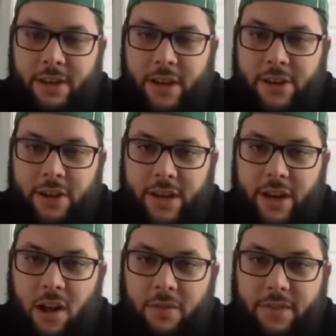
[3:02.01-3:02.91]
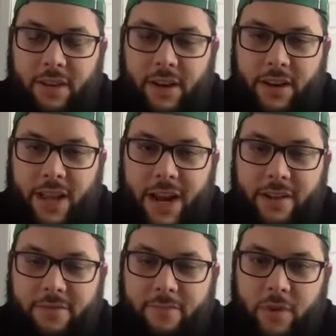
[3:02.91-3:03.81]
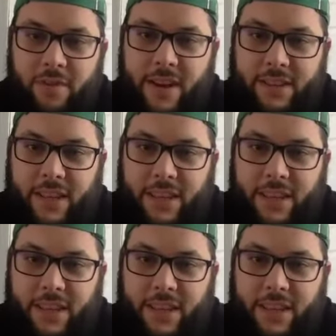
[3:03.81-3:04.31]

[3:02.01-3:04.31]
and your get off and, and kind of perfecting